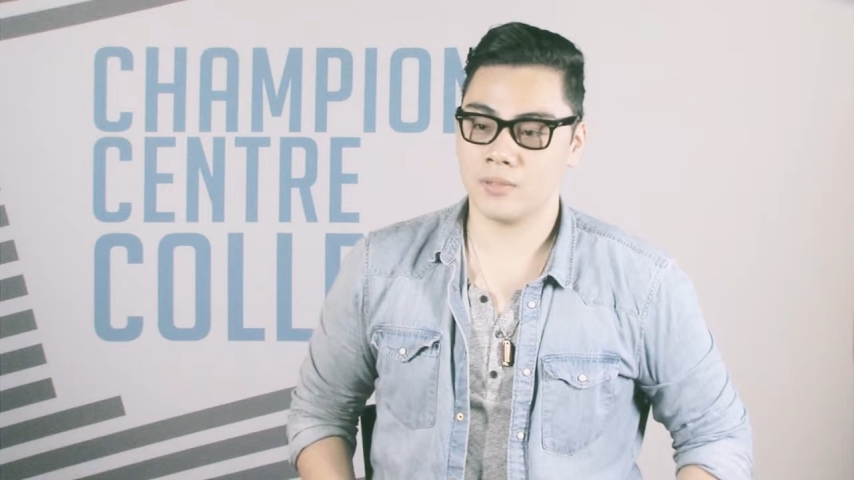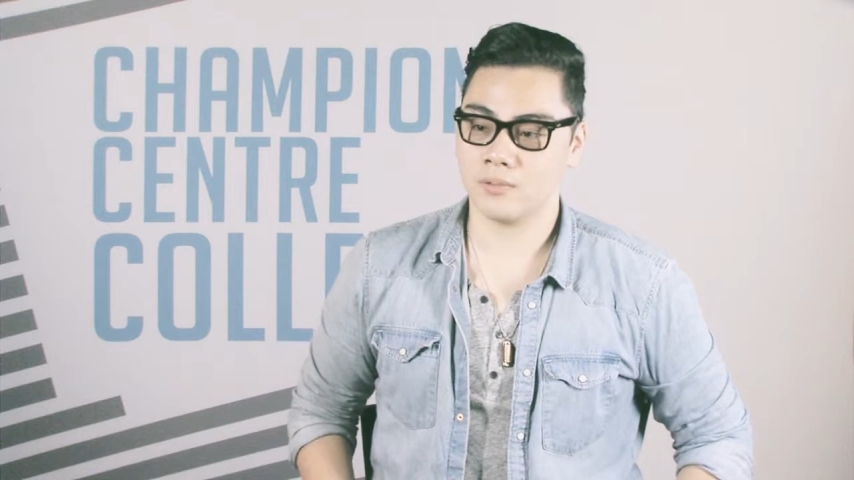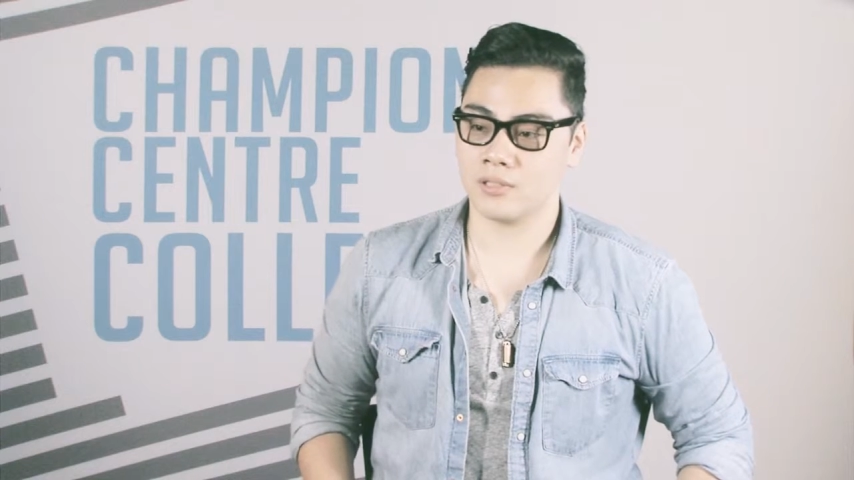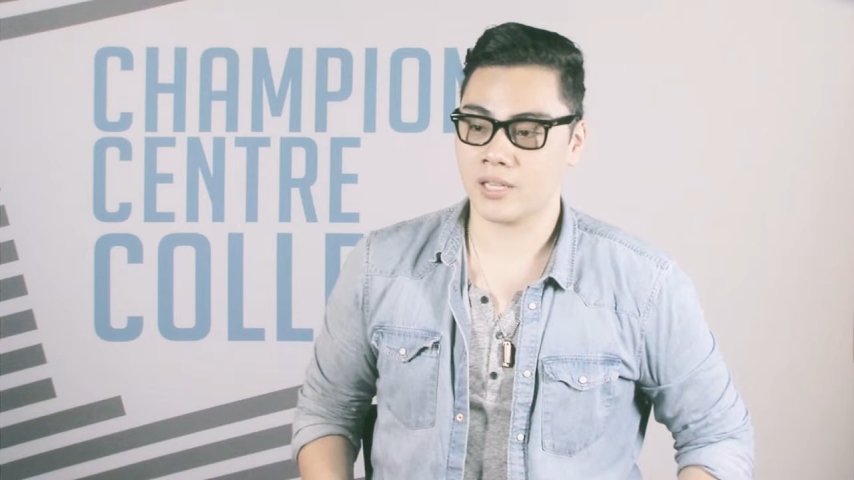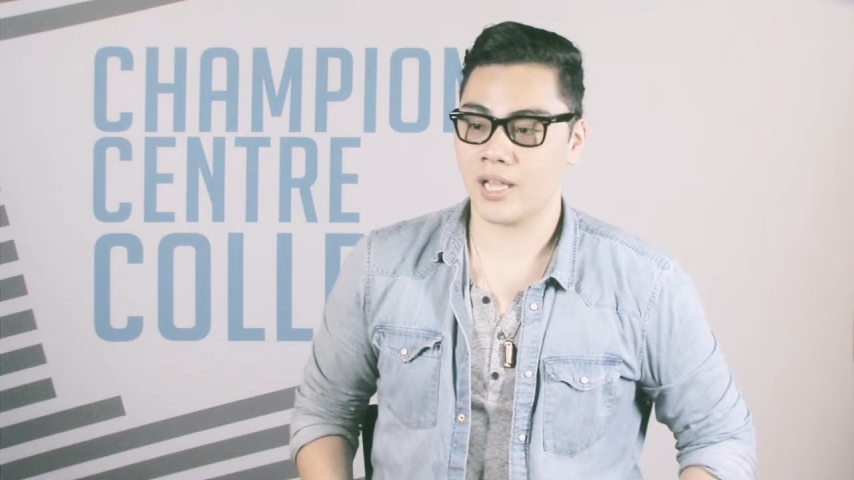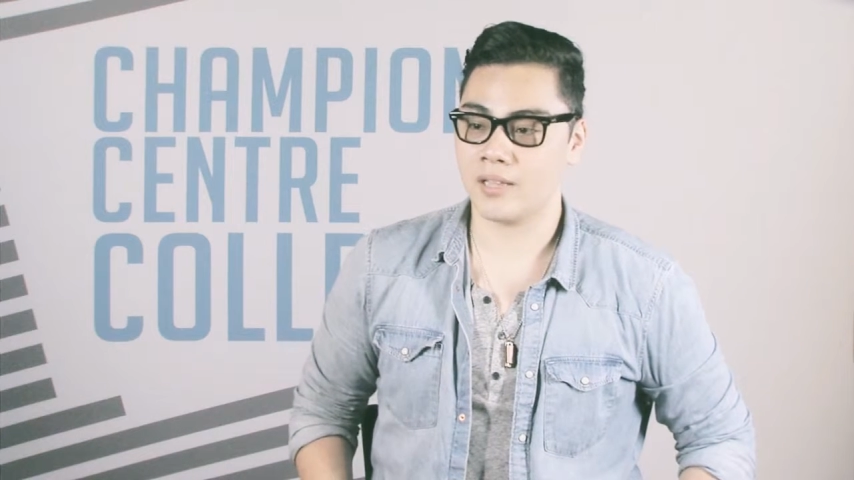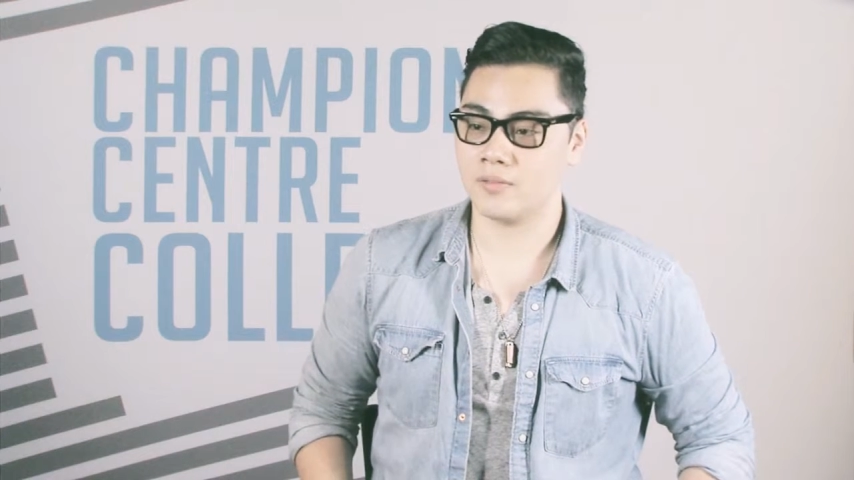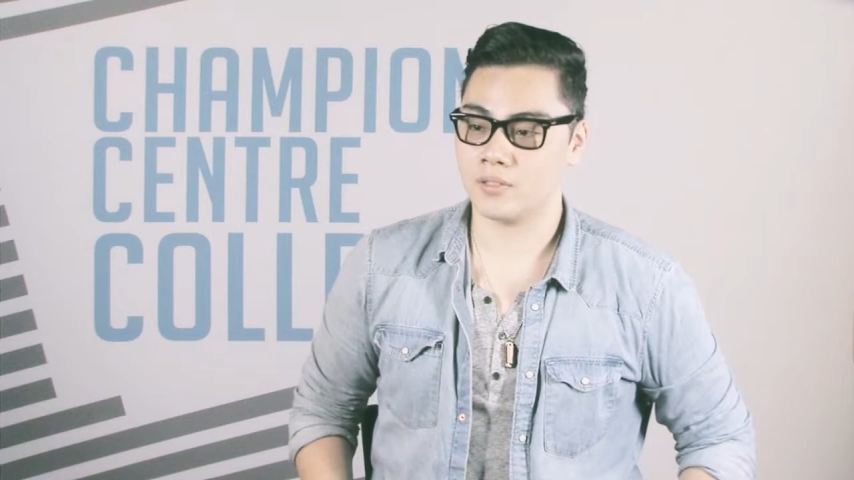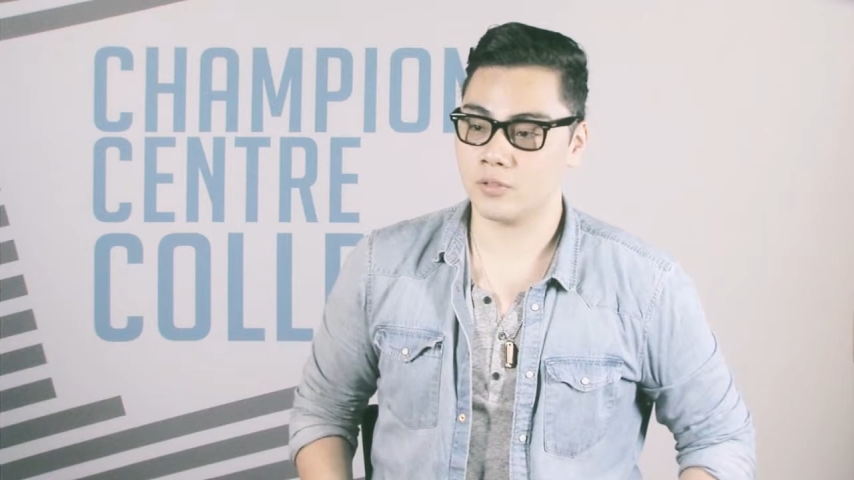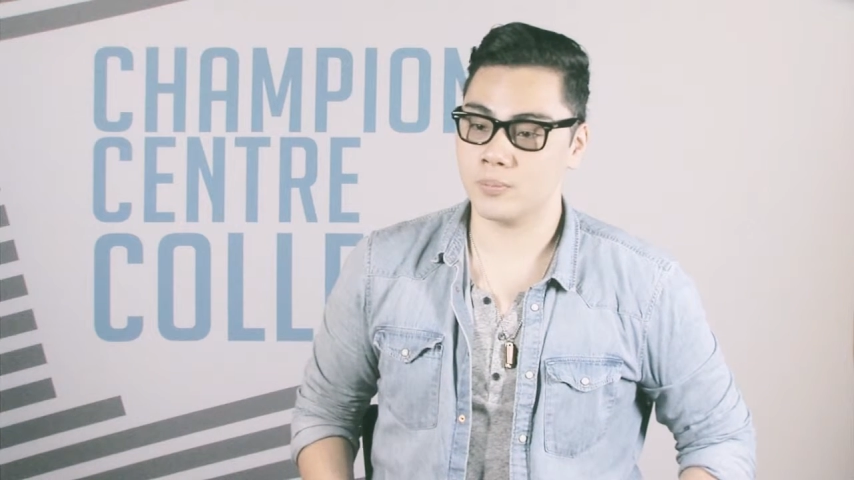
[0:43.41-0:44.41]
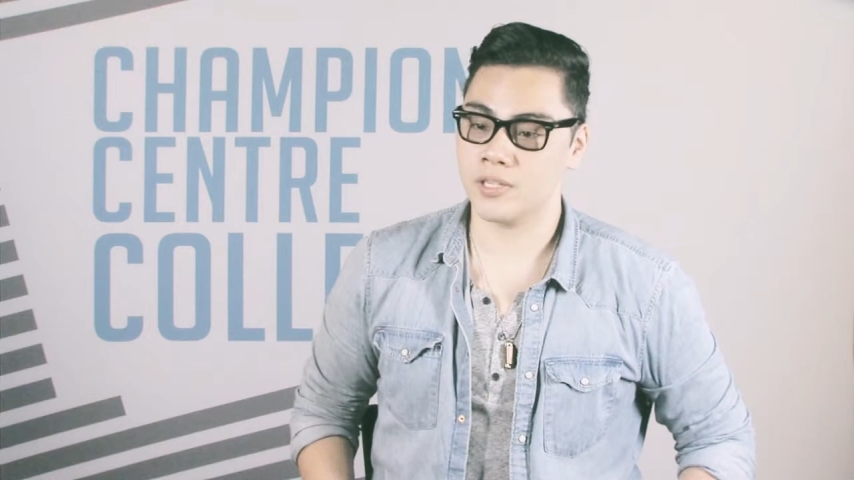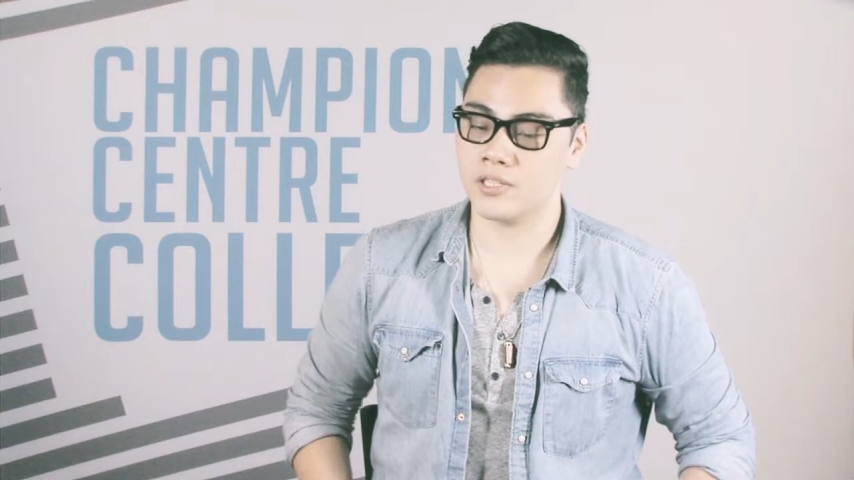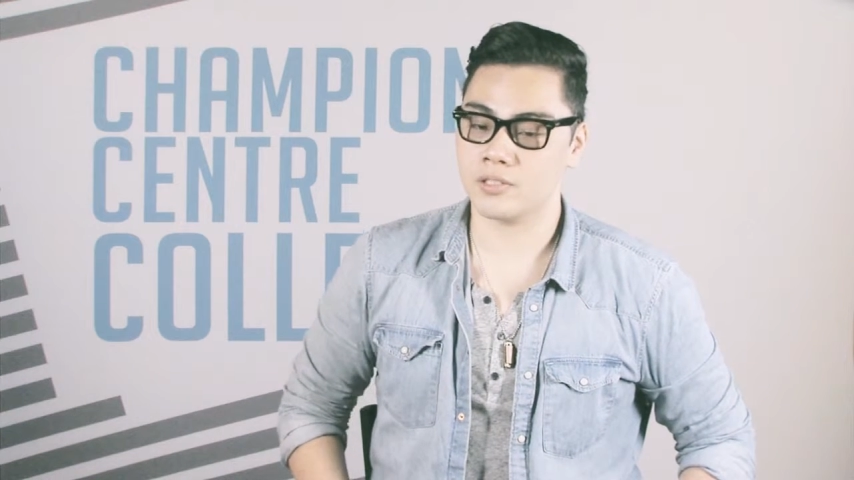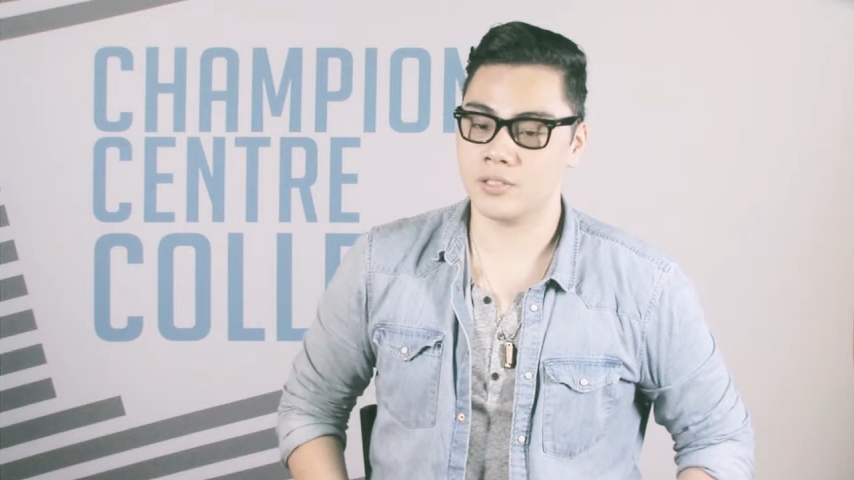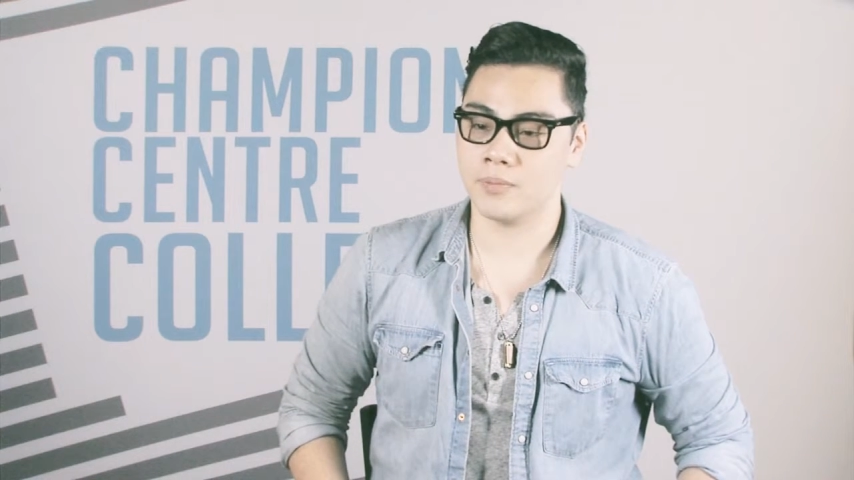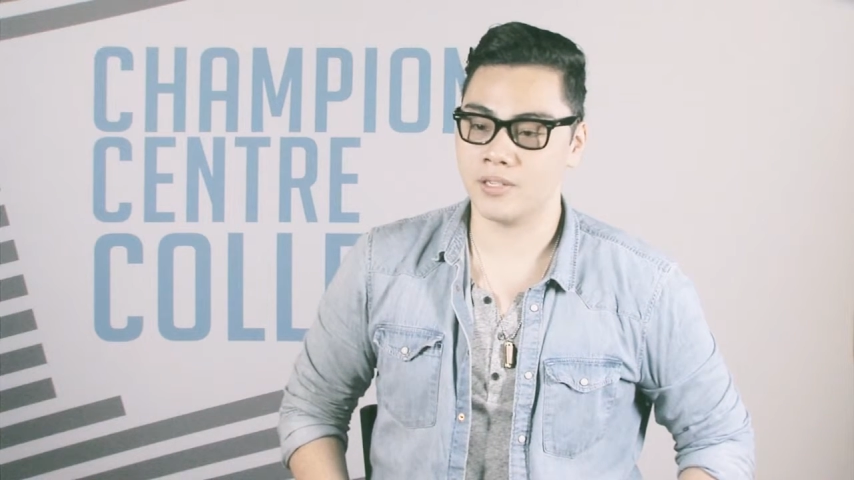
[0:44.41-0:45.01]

people's lives through ministry,